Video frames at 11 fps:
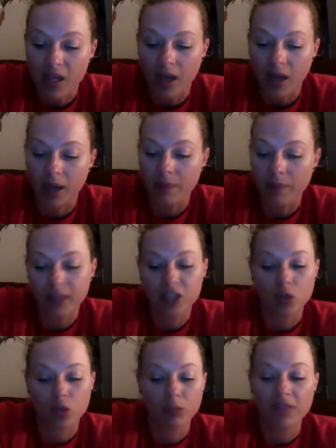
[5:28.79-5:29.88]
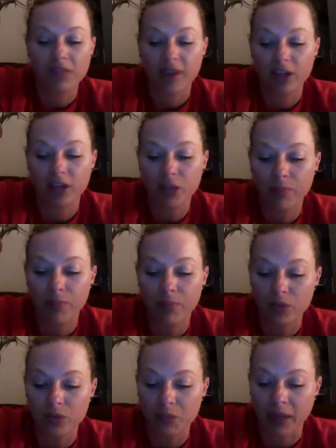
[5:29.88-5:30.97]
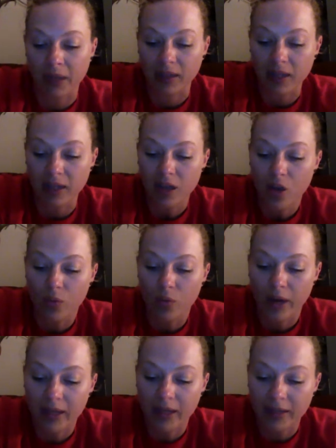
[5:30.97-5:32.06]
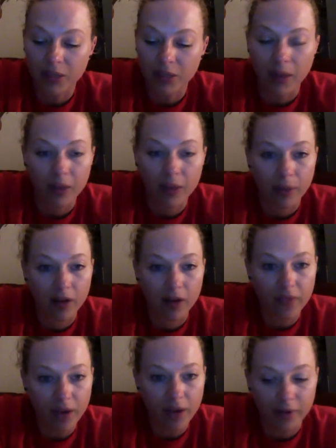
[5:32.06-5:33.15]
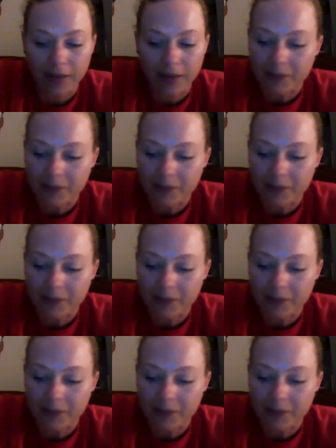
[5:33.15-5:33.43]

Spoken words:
It is normally found in your bones mainly, regulated by the parathyroid.